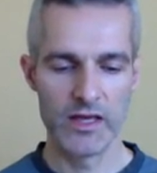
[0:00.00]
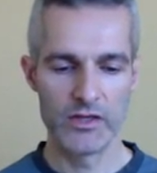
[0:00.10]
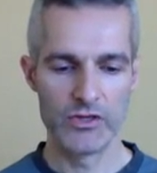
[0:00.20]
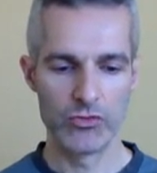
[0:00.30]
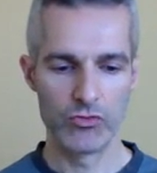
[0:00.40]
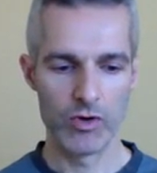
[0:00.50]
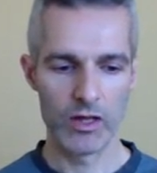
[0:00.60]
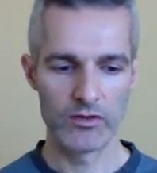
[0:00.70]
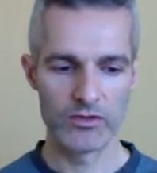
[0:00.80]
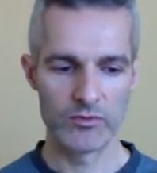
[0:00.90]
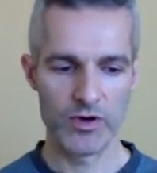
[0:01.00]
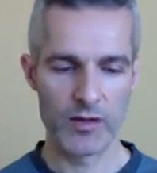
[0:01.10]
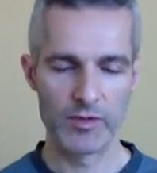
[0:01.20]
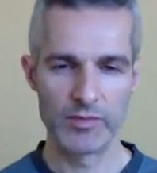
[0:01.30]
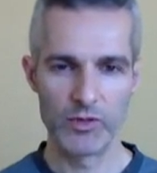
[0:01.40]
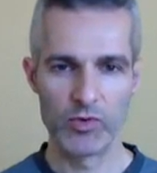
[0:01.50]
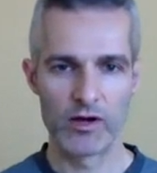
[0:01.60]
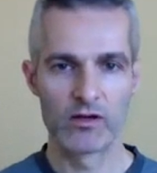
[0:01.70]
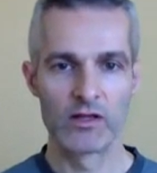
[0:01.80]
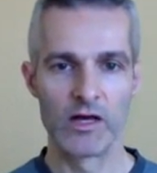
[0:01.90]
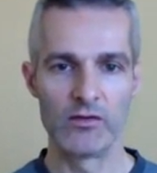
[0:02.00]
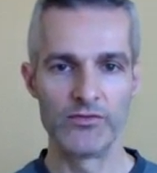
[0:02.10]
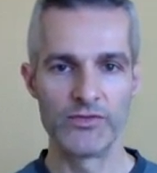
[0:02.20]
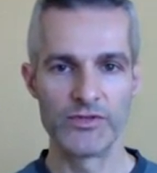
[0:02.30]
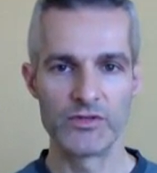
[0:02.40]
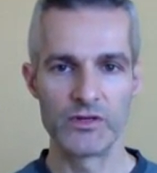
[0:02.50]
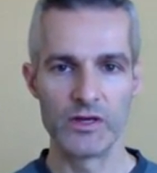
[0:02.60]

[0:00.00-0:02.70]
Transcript: You want to probably wear gloves.